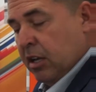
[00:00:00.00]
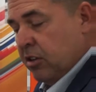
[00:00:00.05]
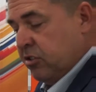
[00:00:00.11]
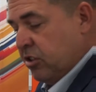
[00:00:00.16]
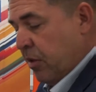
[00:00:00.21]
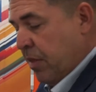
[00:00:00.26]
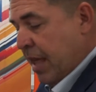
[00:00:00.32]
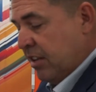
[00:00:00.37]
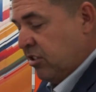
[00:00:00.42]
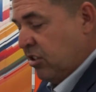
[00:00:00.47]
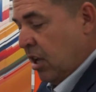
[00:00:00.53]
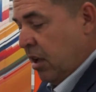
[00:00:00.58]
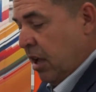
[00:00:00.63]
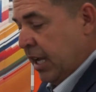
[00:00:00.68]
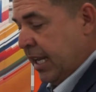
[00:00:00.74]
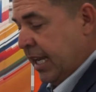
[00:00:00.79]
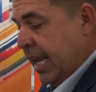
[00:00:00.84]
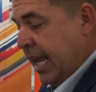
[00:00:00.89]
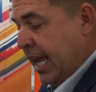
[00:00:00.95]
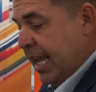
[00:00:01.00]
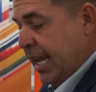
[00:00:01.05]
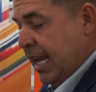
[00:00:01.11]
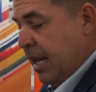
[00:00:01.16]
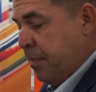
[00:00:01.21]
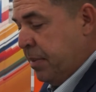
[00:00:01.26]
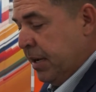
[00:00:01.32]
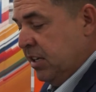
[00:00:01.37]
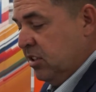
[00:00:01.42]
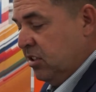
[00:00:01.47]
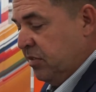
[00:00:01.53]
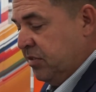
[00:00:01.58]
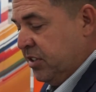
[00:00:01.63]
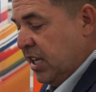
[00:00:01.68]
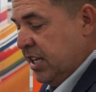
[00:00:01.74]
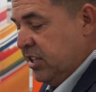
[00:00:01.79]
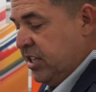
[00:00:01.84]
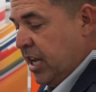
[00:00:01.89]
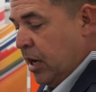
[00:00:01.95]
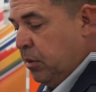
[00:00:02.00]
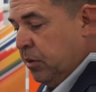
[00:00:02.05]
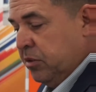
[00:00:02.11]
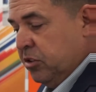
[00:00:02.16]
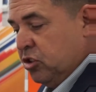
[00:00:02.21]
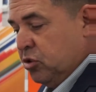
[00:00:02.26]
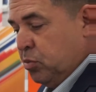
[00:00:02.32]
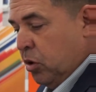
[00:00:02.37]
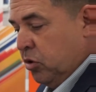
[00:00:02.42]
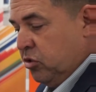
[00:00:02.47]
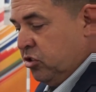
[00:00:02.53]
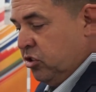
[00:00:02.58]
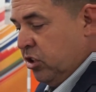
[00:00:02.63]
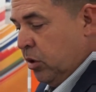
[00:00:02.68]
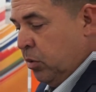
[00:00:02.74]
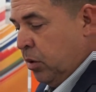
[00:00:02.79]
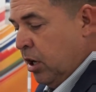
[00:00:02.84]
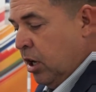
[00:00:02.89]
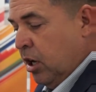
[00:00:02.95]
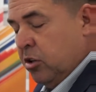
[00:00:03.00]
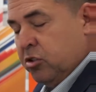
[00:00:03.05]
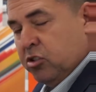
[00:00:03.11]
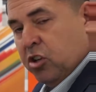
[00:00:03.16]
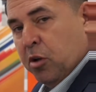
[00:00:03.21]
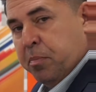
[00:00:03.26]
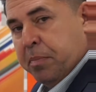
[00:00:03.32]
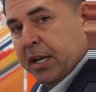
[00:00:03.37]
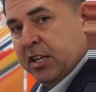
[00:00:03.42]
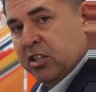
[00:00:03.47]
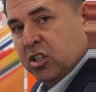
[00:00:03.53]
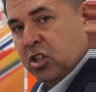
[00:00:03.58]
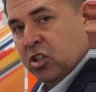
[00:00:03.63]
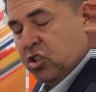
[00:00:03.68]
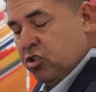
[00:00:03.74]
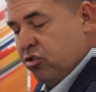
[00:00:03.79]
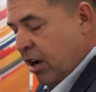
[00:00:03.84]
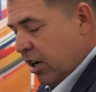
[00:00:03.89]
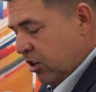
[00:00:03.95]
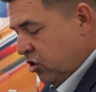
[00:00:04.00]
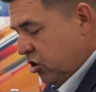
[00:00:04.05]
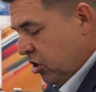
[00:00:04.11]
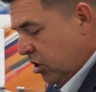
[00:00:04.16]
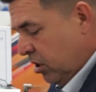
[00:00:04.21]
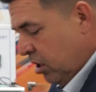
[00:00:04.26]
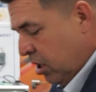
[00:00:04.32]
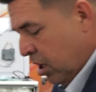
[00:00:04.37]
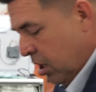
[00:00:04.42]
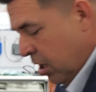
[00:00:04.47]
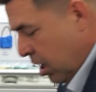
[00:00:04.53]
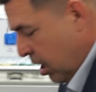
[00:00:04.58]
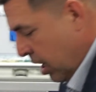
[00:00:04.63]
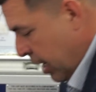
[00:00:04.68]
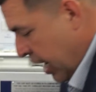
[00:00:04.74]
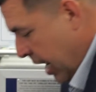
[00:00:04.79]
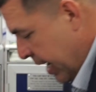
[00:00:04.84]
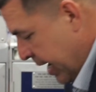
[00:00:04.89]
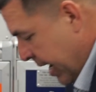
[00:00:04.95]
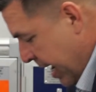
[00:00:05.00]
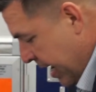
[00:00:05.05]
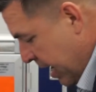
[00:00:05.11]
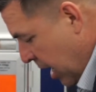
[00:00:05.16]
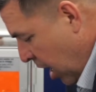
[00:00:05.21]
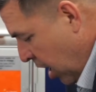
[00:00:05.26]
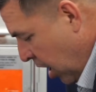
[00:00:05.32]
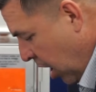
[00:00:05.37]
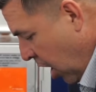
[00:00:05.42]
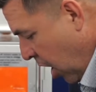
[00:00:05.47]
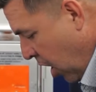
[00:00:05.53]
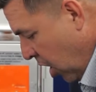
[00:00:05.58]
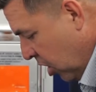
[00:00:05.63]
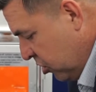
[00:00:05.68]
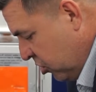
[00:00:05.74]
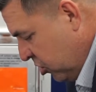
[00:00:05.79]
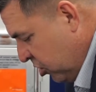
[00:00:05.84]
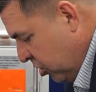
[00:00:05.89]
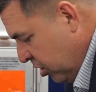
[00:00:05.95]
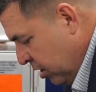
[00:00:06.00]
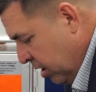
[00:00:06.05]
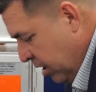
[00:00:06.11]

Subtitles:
So that's a key piece of detail on the Swan Seal. Two-piece construction and then a large